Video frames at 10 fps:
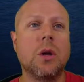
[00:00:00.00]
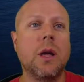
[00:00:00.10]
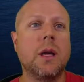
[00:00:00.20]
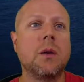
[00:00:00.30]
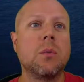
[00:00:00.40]

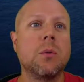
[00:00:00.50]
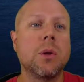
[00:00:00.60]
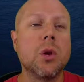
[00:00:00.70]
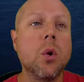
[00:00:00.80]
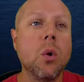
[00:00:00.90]
and we
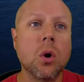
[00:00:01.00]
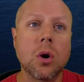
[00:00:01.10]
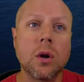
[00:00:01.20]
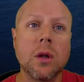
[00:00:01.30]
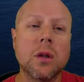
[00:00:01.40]

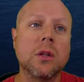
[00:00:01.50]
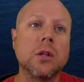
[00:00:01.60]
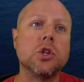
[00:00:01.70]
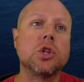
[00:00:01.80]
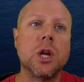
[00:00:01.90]
record the
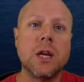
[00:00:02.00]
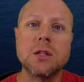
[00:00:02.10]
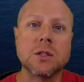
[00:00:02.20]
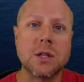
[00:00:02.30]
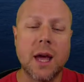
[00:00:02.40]

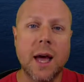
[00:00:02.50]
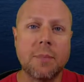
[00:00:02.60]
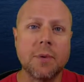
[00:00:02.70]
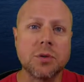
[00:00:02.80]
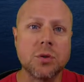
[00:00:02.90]
changes that
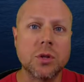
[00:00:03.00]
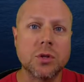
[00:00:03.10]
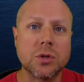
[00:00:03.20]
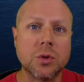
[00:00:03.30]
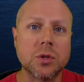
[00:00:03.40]
happen to the
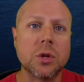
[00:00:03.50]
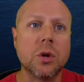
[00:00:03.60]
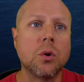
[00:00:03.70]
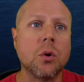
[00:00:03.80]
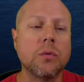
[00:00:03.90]
source
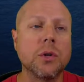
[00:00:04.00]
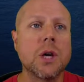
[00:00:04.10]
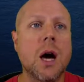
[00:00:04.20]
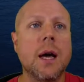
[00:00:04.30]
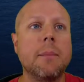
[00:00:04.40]
code over
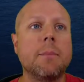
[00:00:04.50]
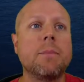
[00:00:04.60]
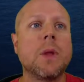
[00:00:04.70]
time.